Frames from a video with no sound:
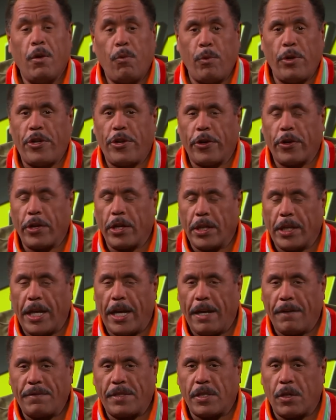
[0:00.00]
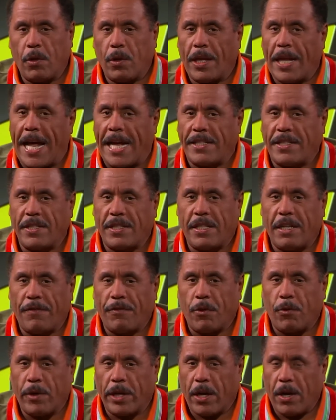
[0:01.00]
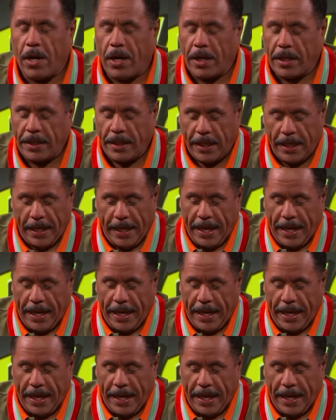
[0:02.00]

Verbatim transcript: which you're going to love. So, lots of stuff going on.